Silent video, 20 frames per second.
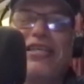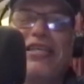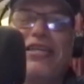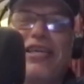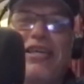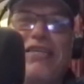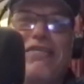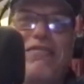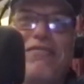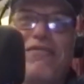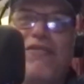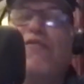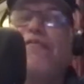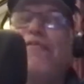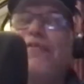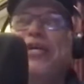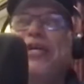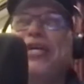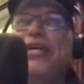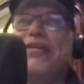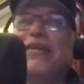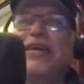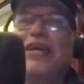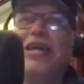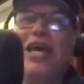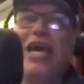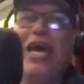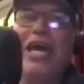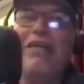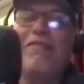uh, informing and
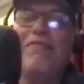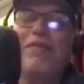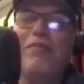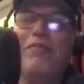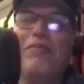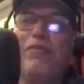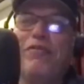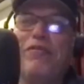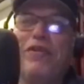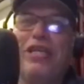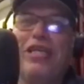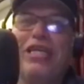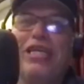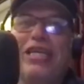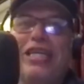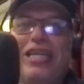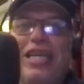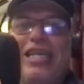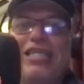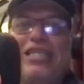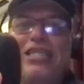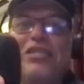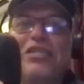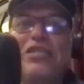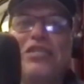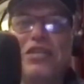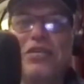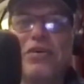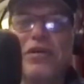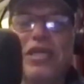and people feeling connected
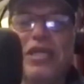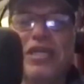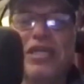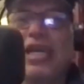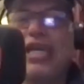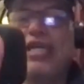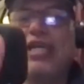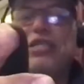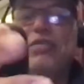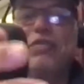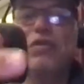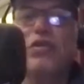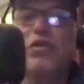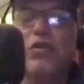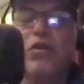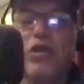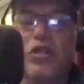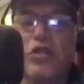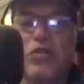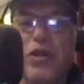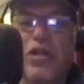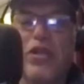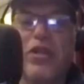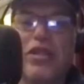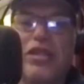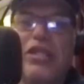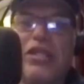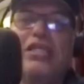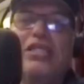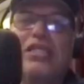to you and engaging with you. And it's yeah. one of
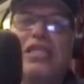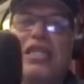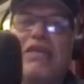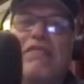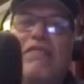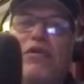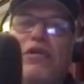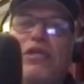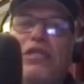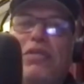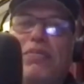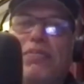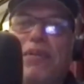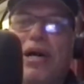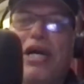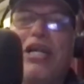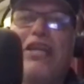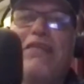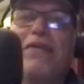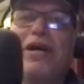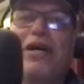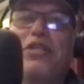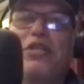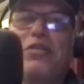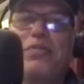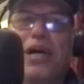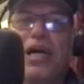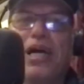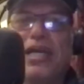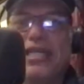the things that I've always admired about
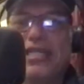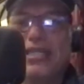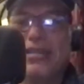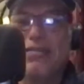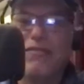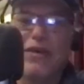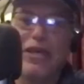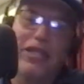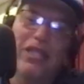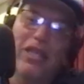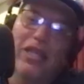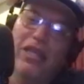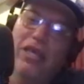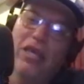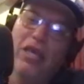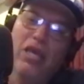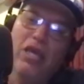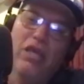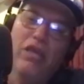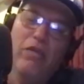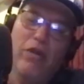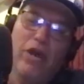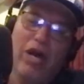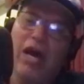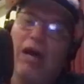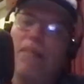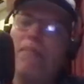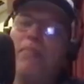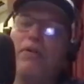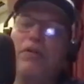you, Mike, is the fact that you're a
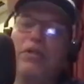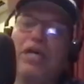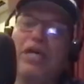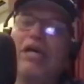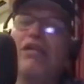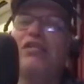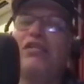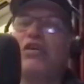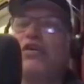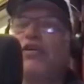humble, down to